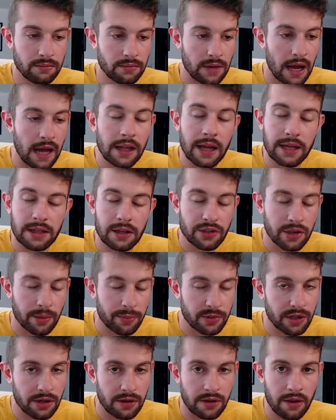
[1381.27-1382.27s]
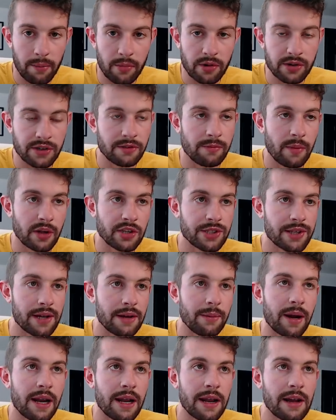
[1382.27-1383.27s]
I like to jump into the numbers as much as
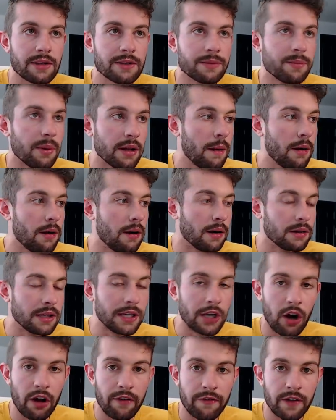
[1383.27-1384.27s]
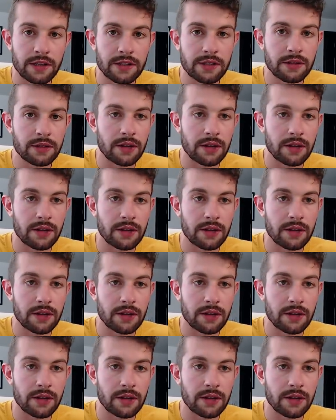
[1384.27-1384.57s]
anybody else, but elite offense,